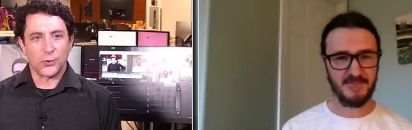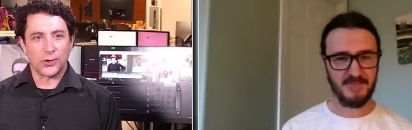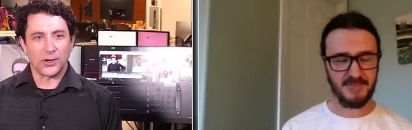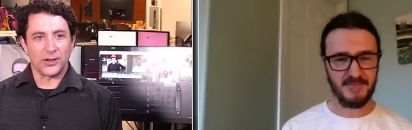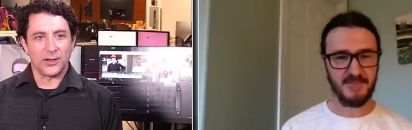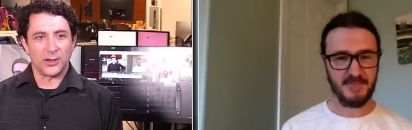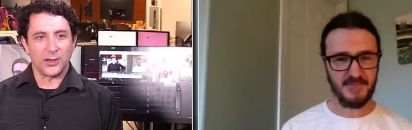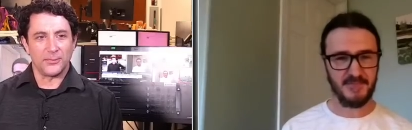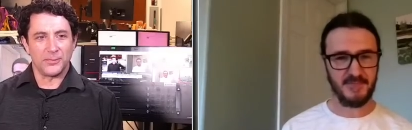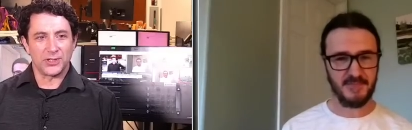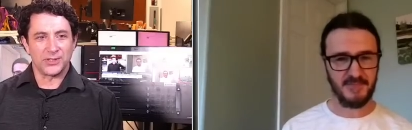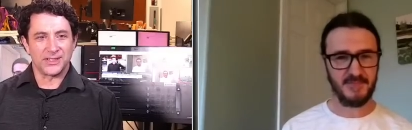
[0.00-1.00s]
Speaker 1: or
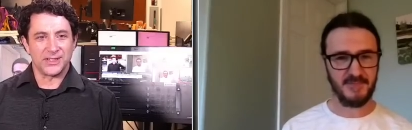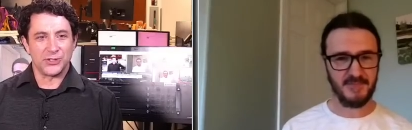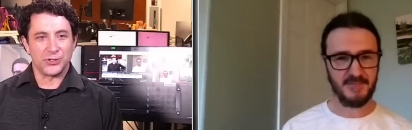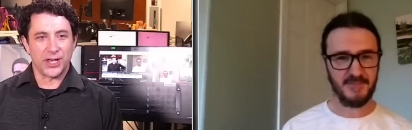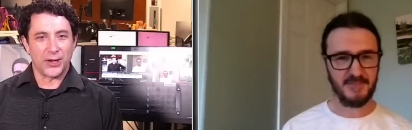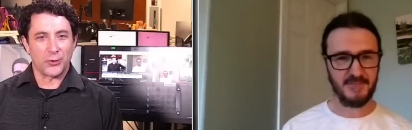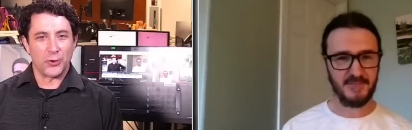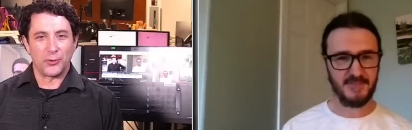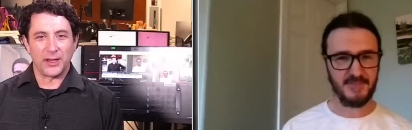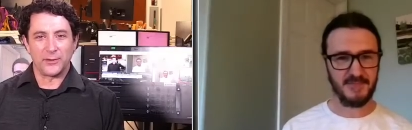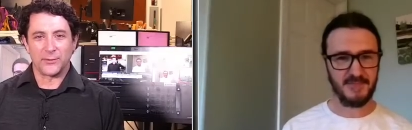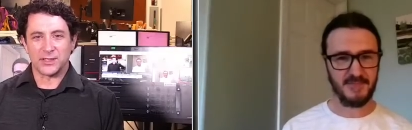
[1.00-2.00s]
emissions in
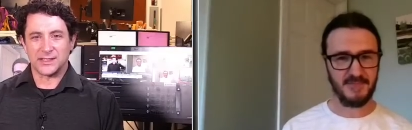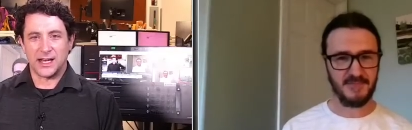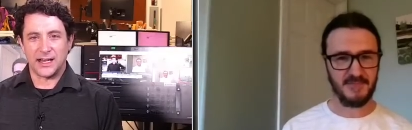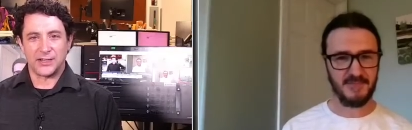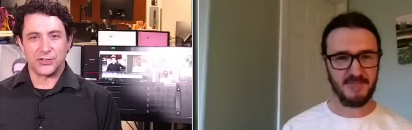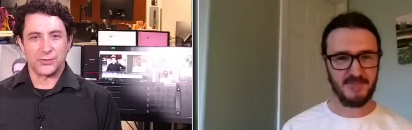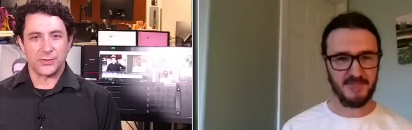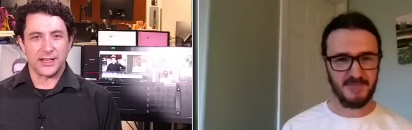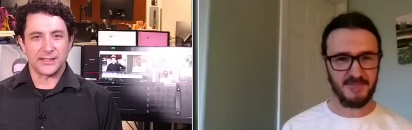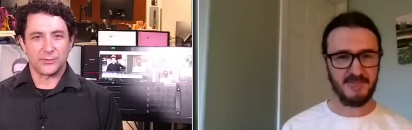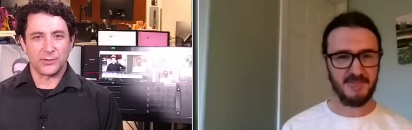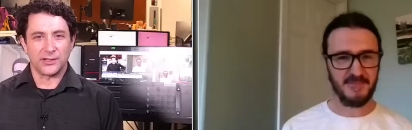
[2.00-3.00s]
general, even if it's not
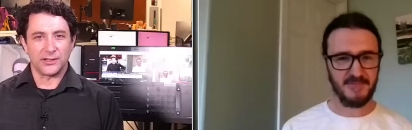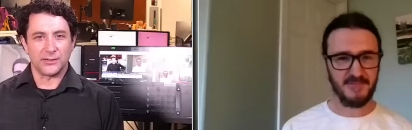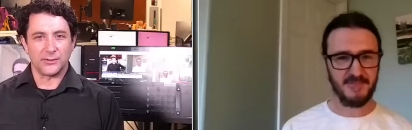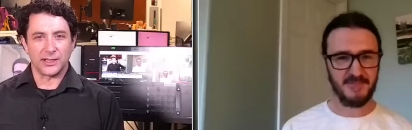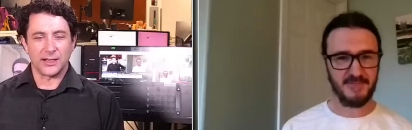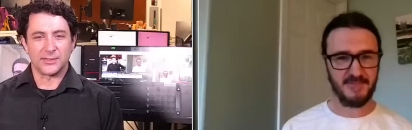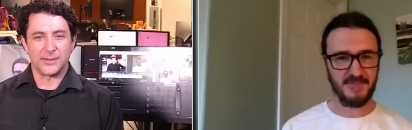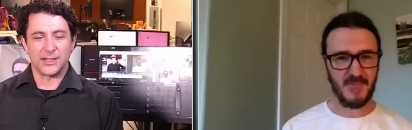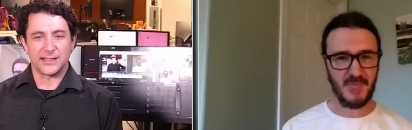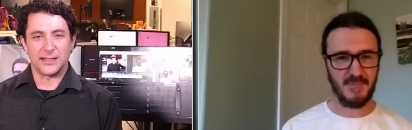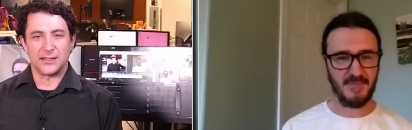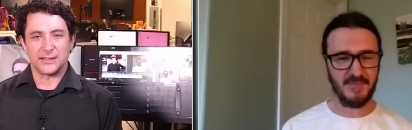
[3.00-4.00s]
H2S, when it comes to
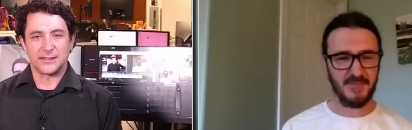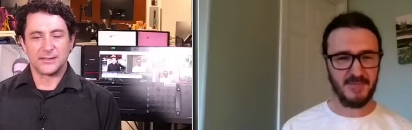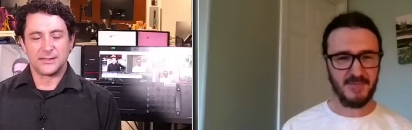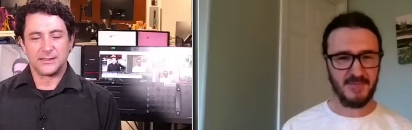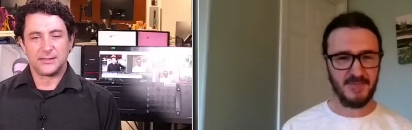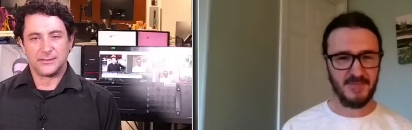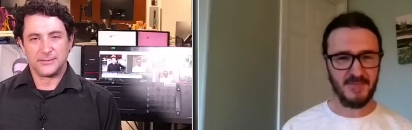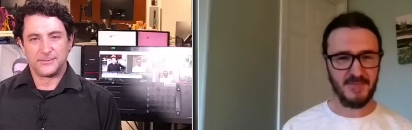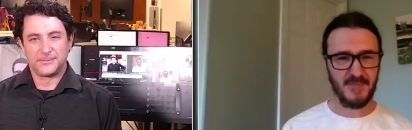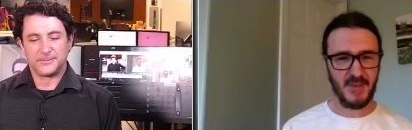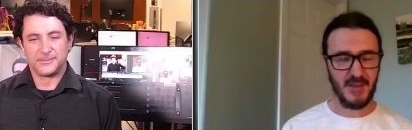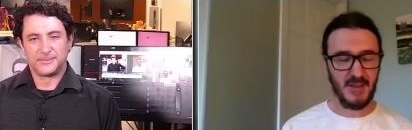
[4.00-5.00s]
Mount St. Helens?
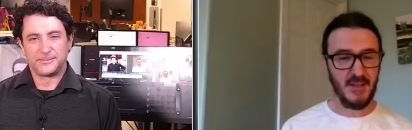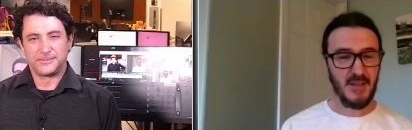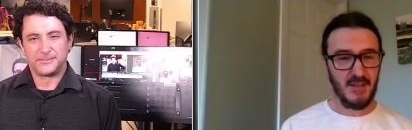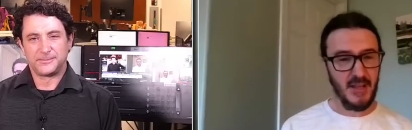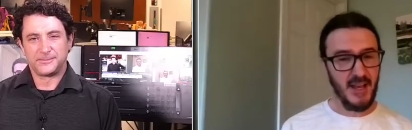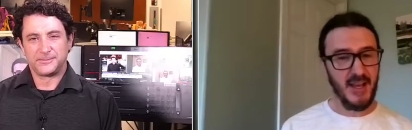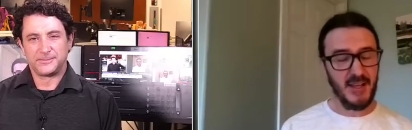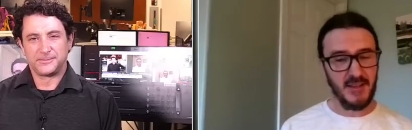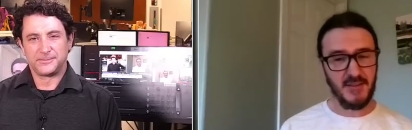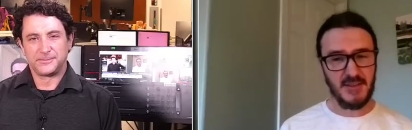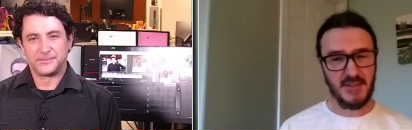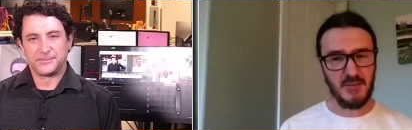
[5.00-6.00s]
Speaker 2: Yeah,
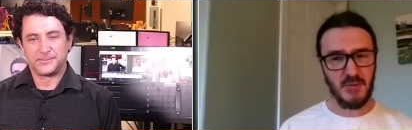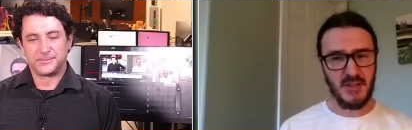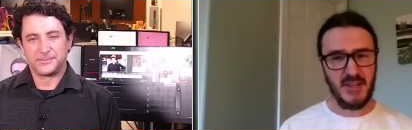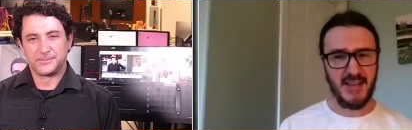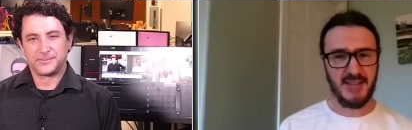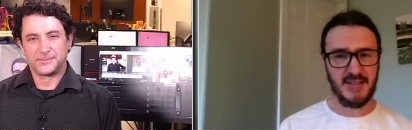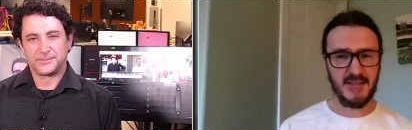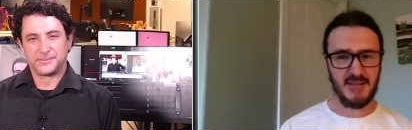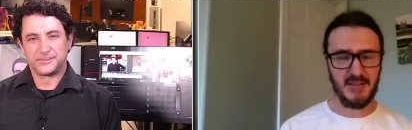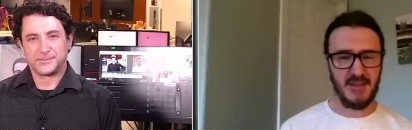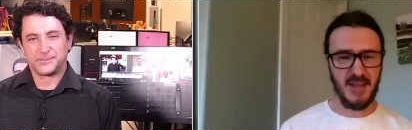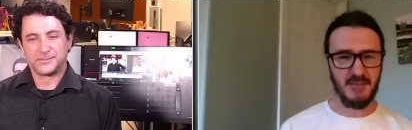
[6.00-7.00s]
and this is where
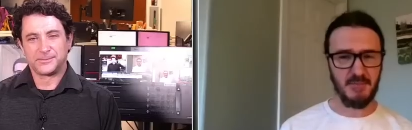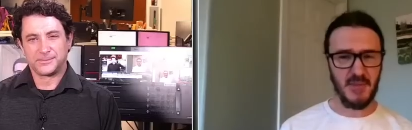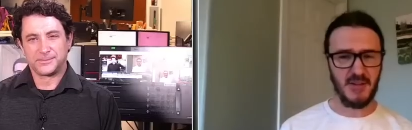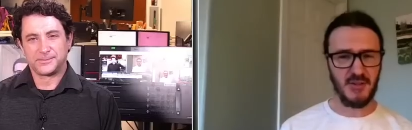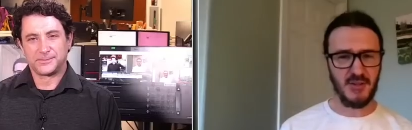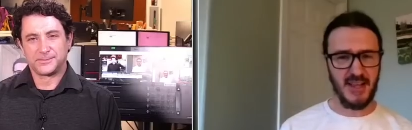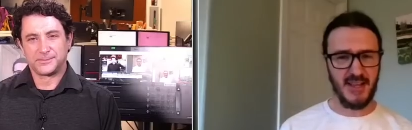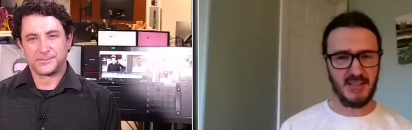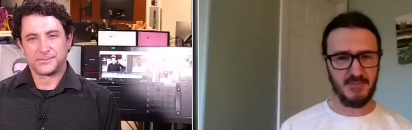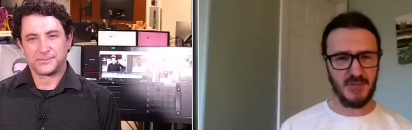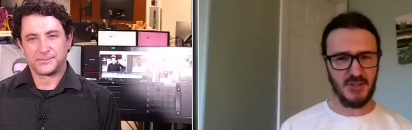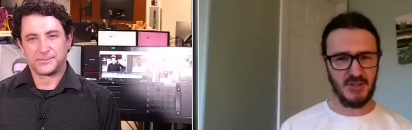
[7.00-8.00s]
measuring
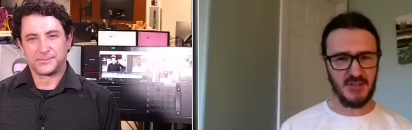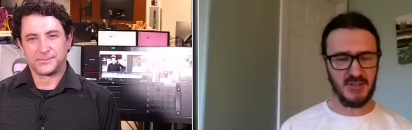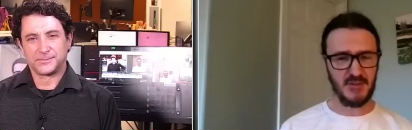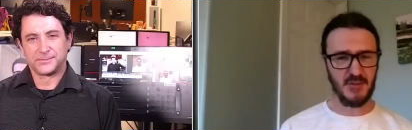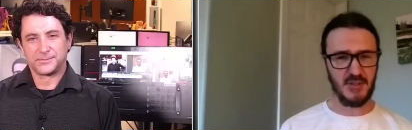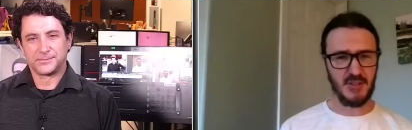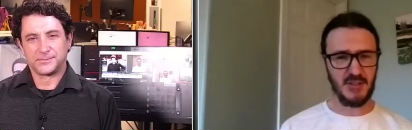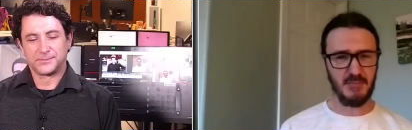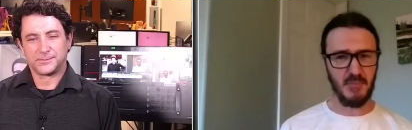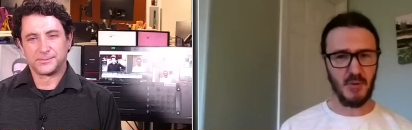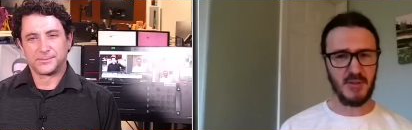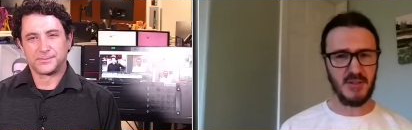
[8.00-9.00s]
gas emissions is really
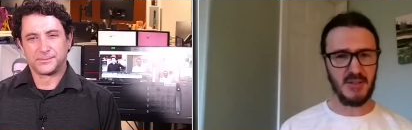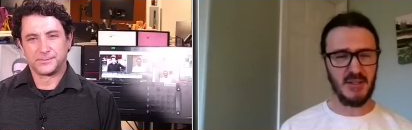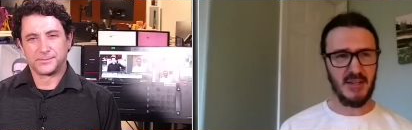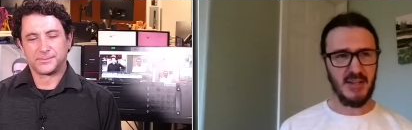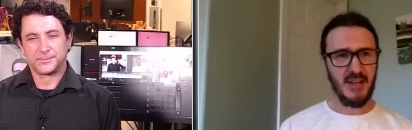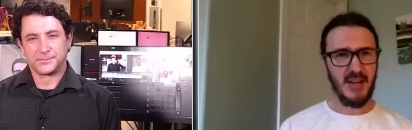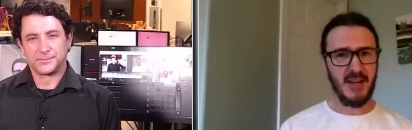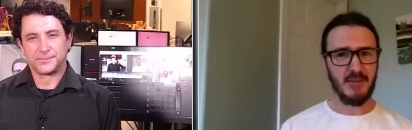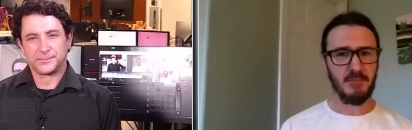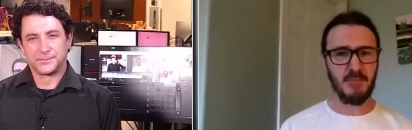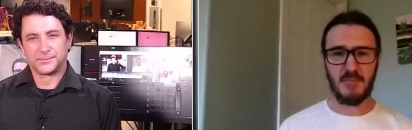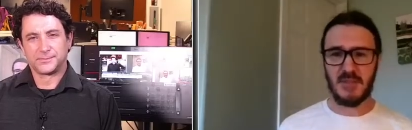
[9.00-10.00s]
important.
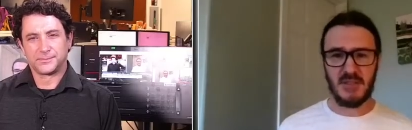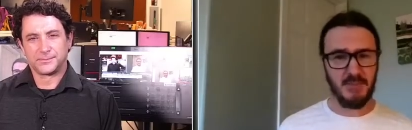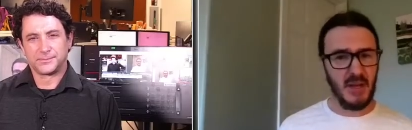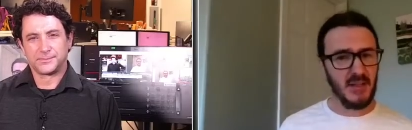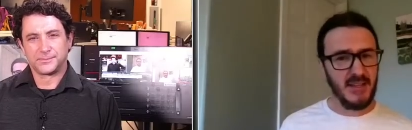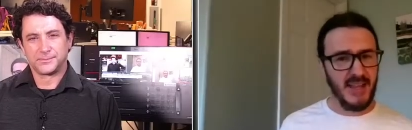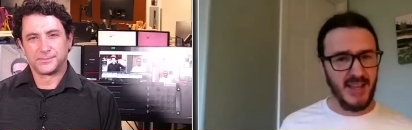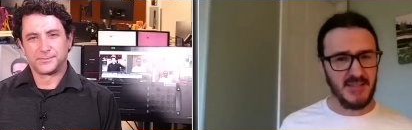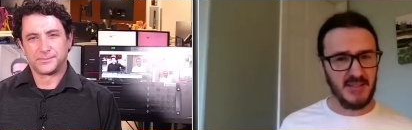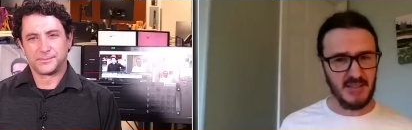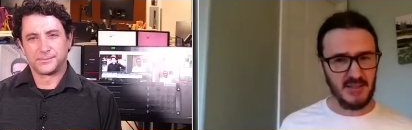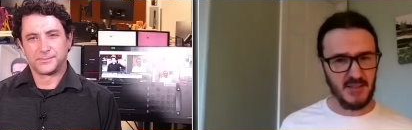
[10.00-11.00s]
Smelling
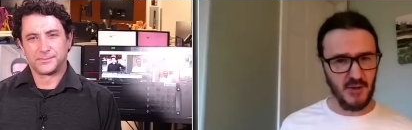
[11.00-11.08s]
gases is